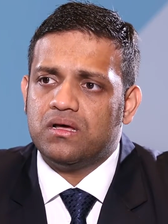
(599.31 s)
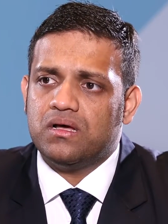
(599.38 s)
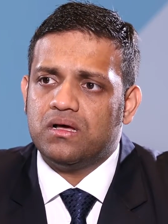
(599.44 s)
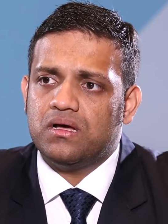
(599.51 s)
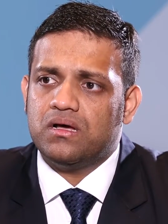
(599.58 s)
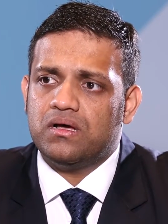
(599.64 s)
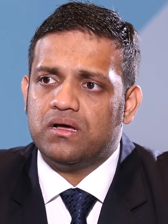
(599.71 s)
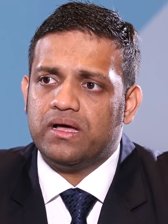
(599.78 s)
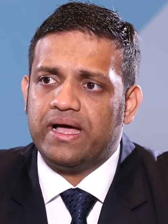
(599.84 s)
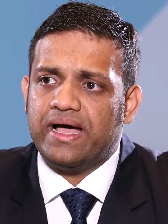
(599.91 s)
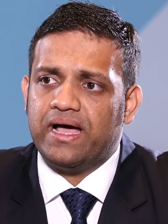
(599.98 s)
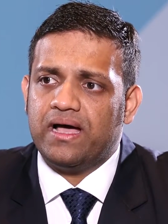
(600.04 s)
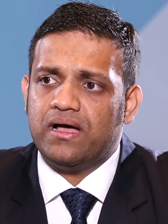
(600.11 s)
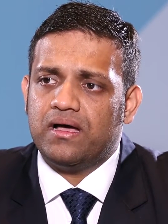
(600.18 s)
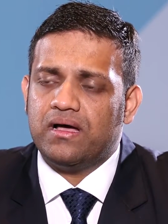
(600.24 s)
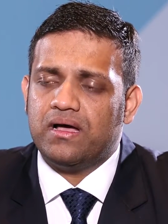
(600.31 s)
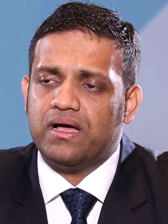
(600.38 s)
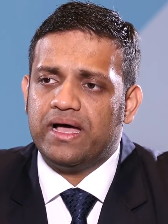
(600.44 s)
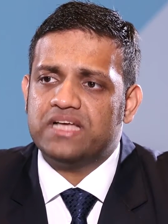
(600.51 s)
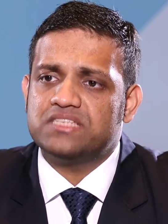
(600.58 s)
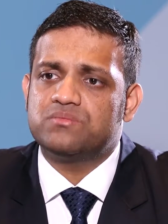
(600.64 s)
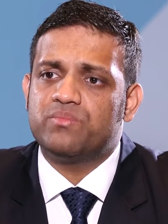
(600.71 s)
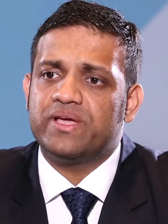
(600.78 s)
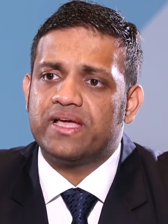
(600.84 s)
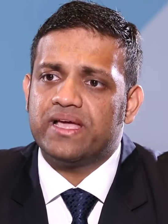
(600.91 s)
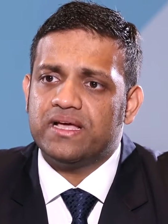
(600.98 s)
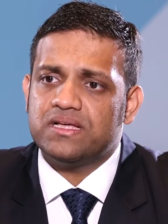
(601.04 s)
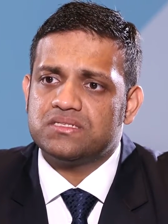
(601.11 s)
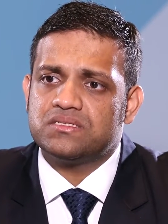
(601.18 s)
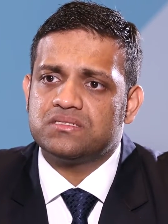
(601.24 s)
as
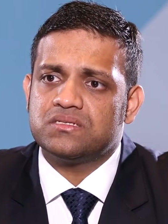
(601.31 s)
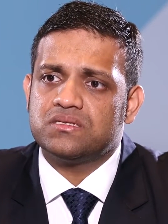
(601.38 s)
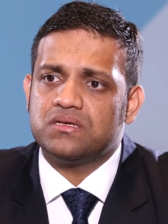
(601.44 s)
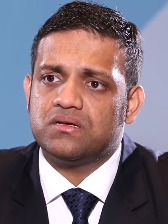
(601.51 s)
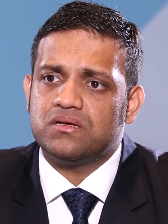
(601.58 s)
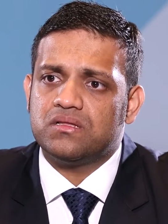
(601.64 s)
big as